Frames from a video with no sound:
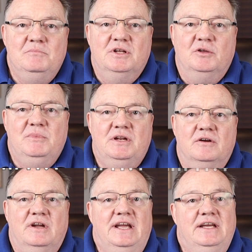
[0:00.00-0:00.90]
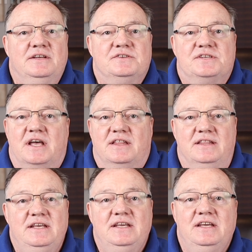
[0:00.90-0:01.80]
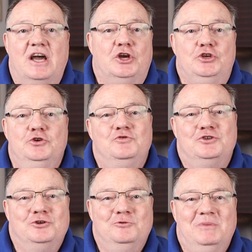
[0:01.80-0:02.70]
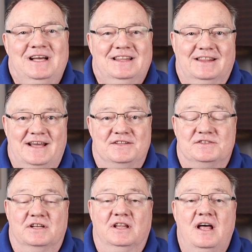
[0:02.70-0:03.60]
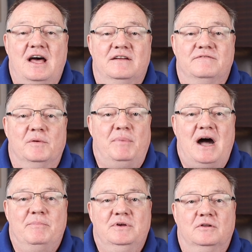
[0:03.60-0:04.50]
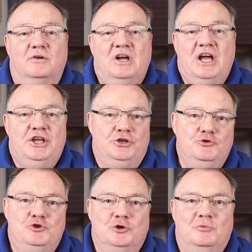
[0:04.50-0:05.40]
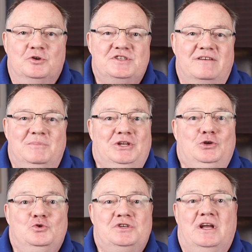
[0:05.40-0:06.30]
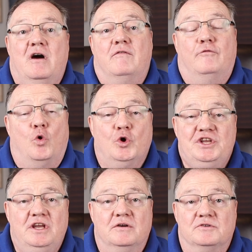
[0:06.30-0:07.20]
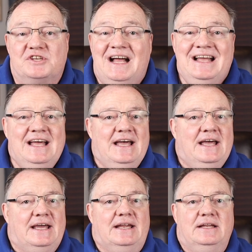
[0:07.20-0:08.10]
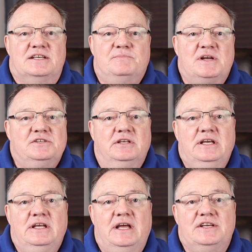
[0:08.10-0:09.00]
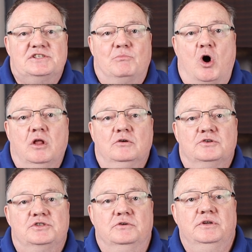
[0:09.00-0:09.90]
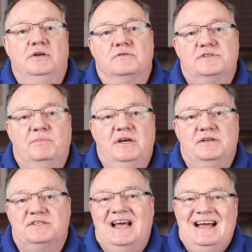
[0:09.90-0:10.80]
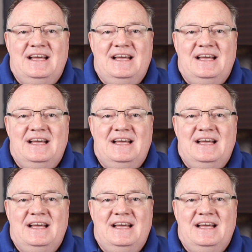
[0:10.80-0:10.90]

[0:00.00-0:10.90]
millimeter is the YouTube lens that a lot of the popular YouTubers have been using for years. And especially in a smaller studio space,